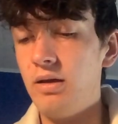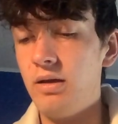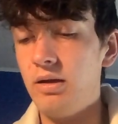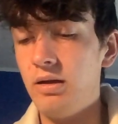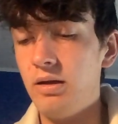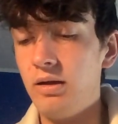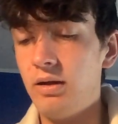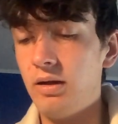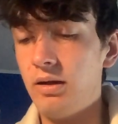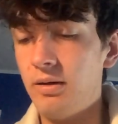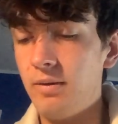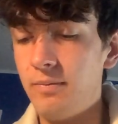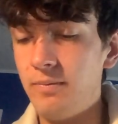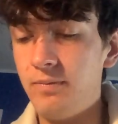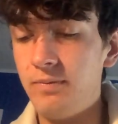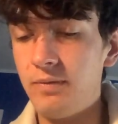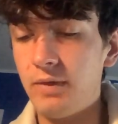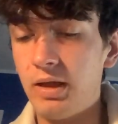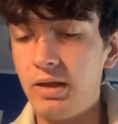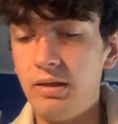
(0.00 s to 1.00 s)

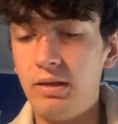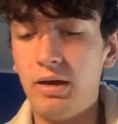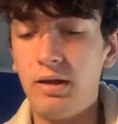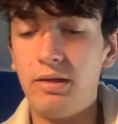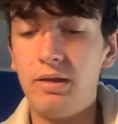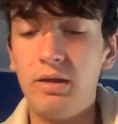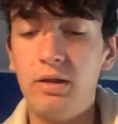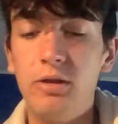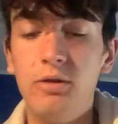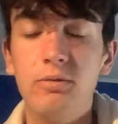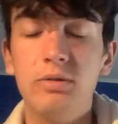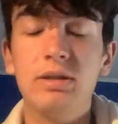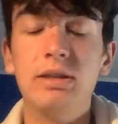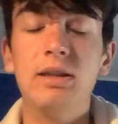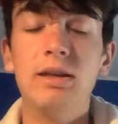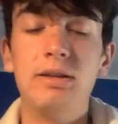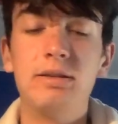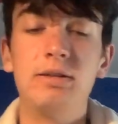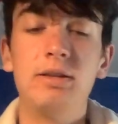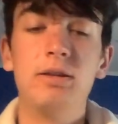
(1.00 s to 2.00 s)
and thought that there was
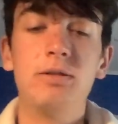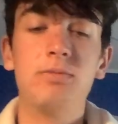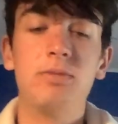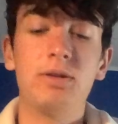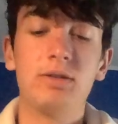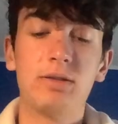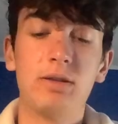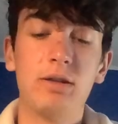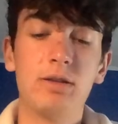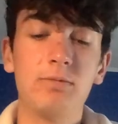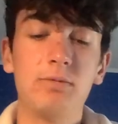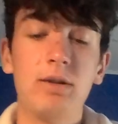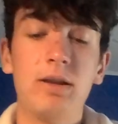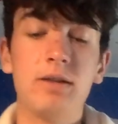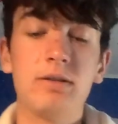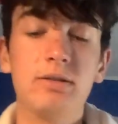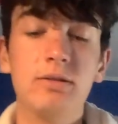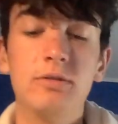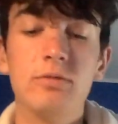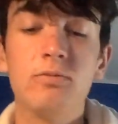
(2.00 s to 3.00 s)
less H plus ions, but
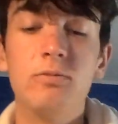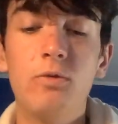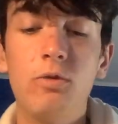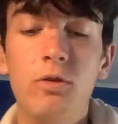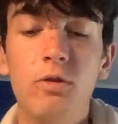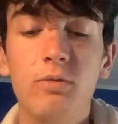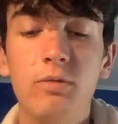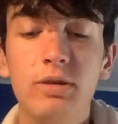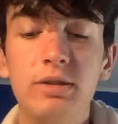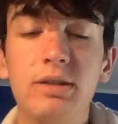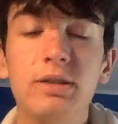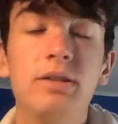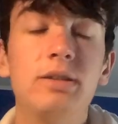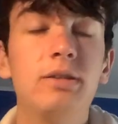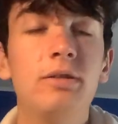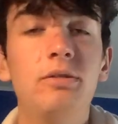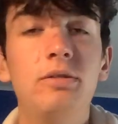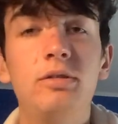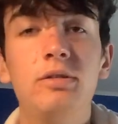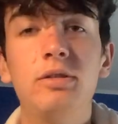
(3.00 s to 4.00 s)
actually there's more, which can
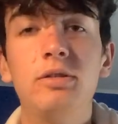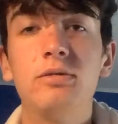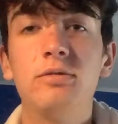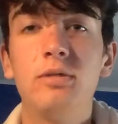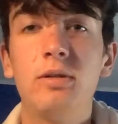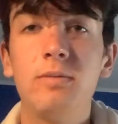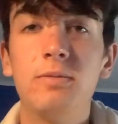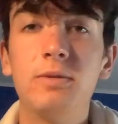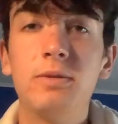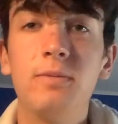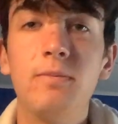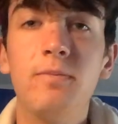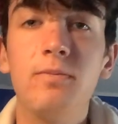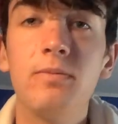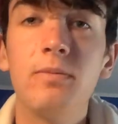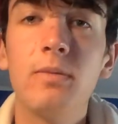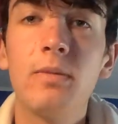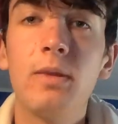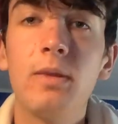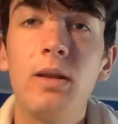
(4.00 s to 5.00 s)
still disrupt
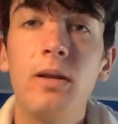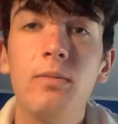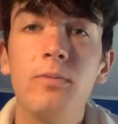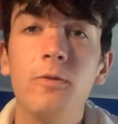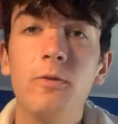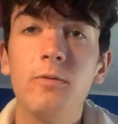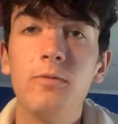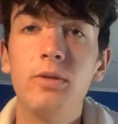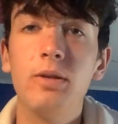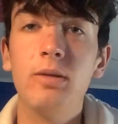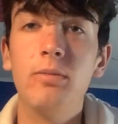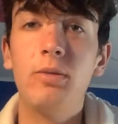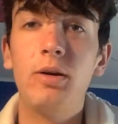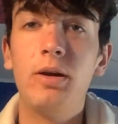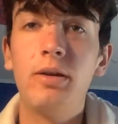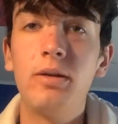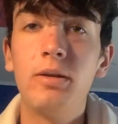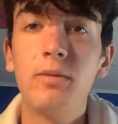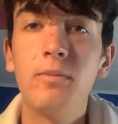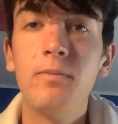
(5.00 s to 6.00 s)
the number of the
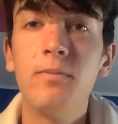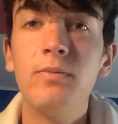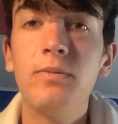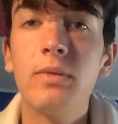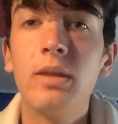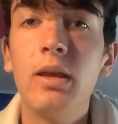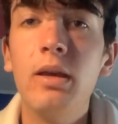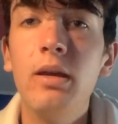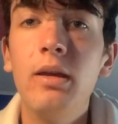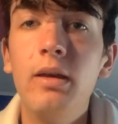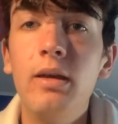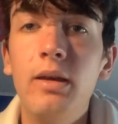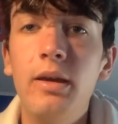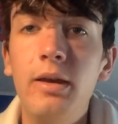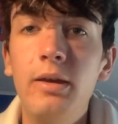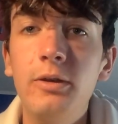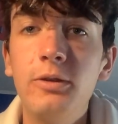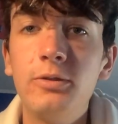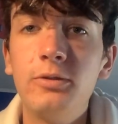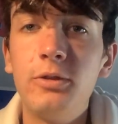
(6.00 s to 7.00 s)
bonding. A
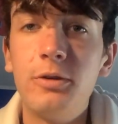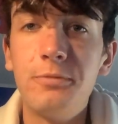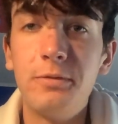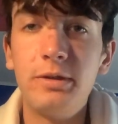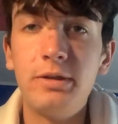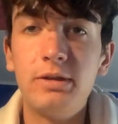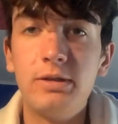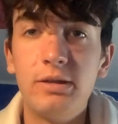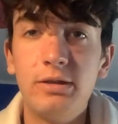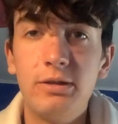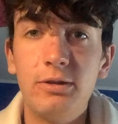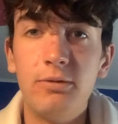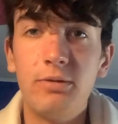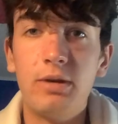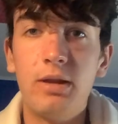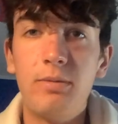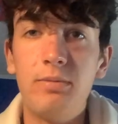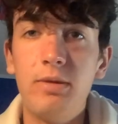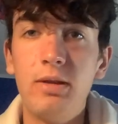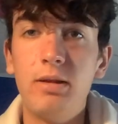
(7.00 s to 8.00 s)
is wrong because it says there will
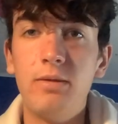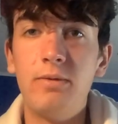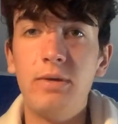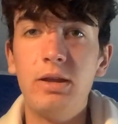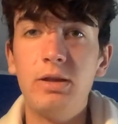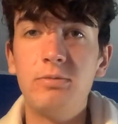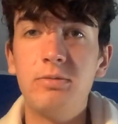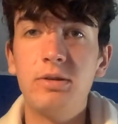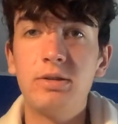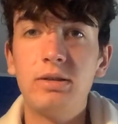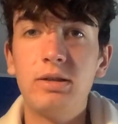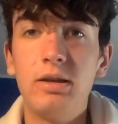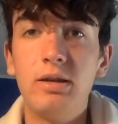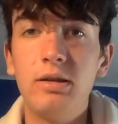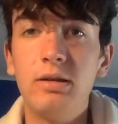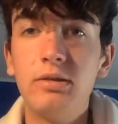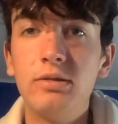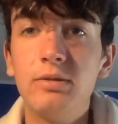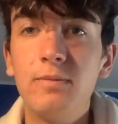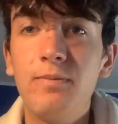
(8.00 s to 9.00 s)
not be enough H plus
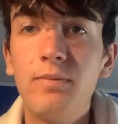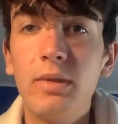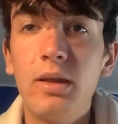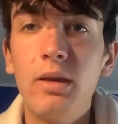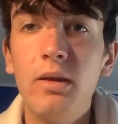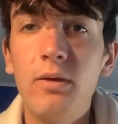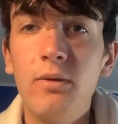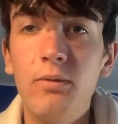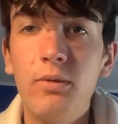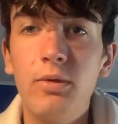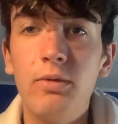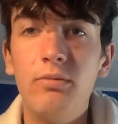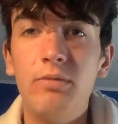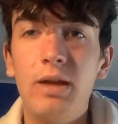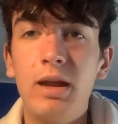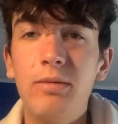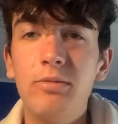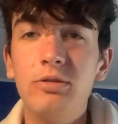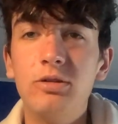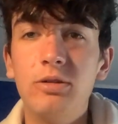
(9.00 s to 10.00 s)
ions for the
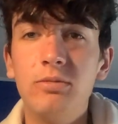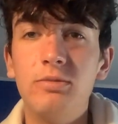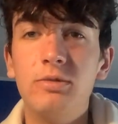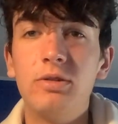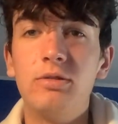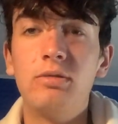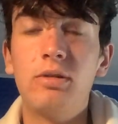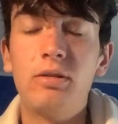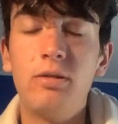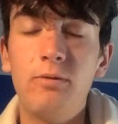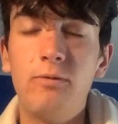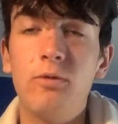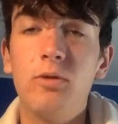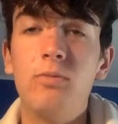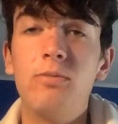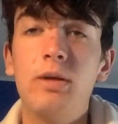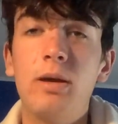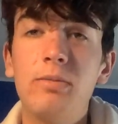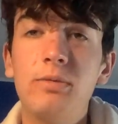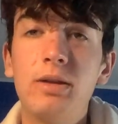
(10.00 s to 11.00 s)
ribosome to correctly form
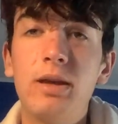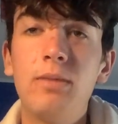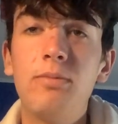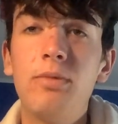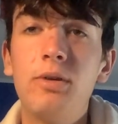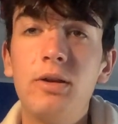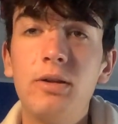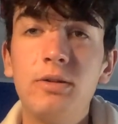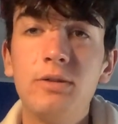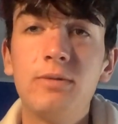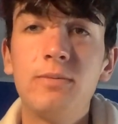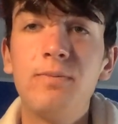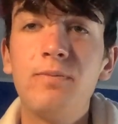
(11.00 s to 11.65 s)
peptide bonds